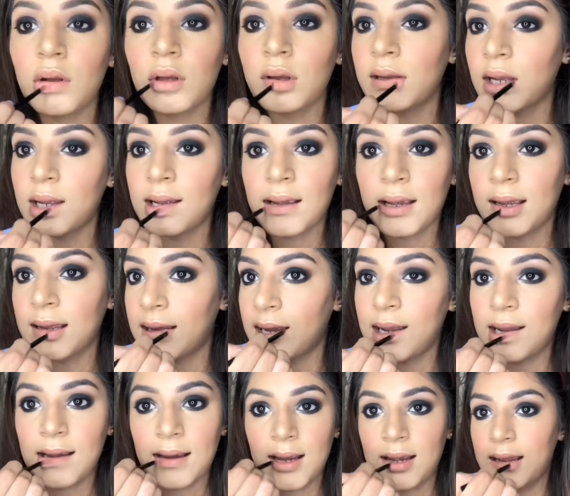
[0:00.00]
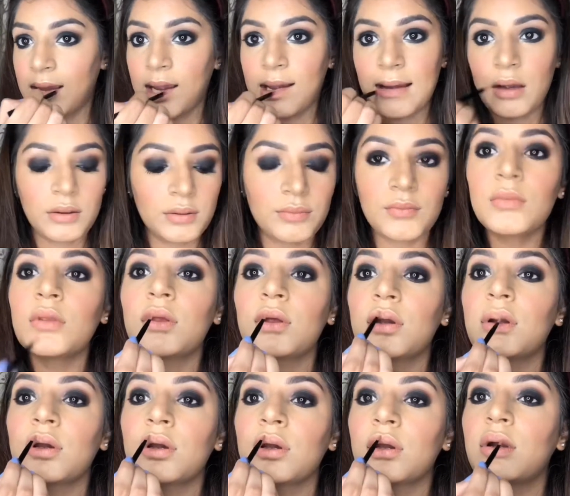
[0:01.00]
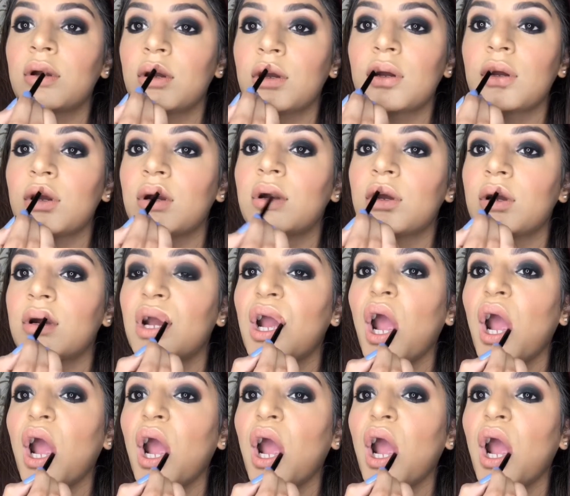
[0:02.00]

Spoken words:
nude shade from the ABH lip palette and applying it on my